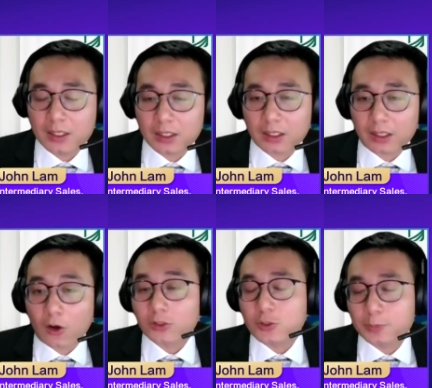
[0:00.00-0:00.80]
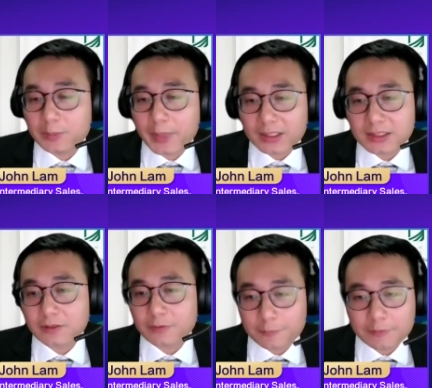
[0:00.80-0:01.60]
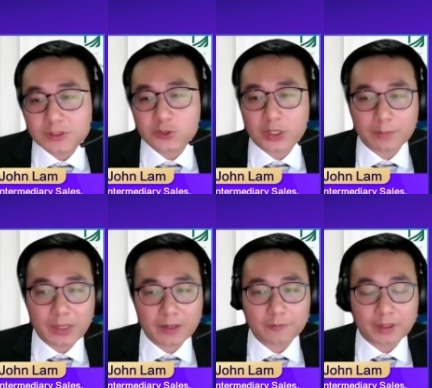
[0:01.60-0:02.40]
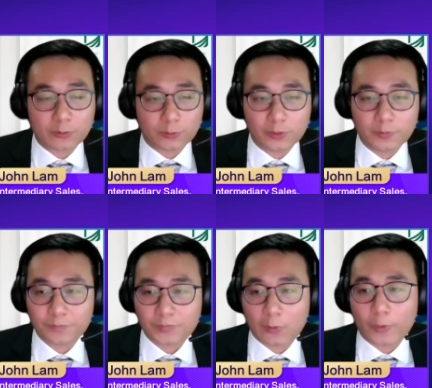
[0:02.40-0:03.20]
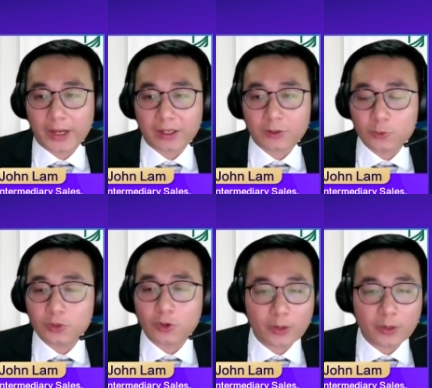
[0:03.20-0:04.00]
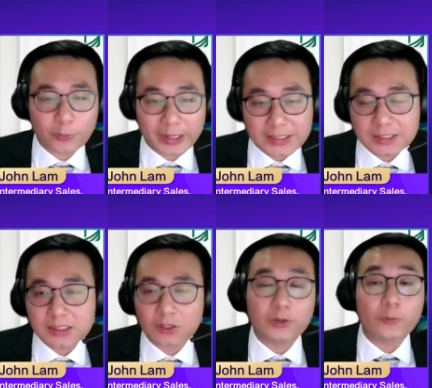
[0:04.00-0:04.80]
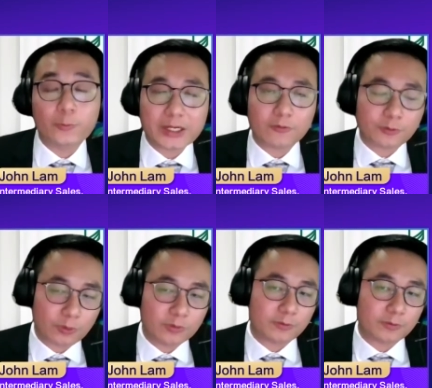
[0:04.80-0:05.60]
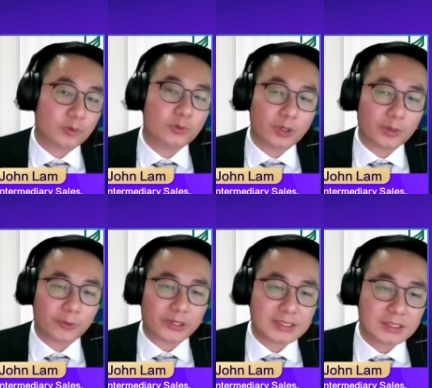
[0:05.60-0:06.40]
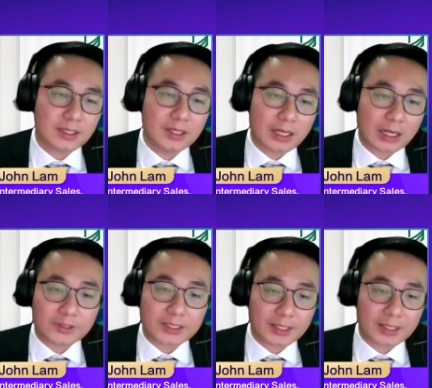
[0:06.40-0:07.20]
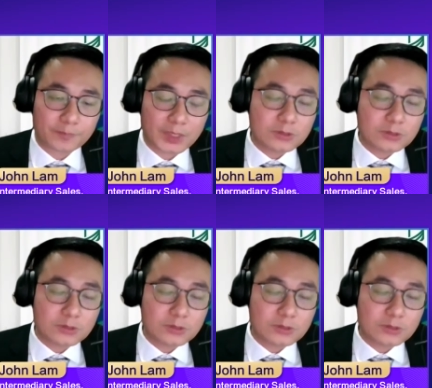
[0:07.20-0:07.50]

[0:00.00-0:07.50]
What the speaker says: October marks the 5th straight month in a row where crude oil prices or the rate of growth of crude oil prices have declined.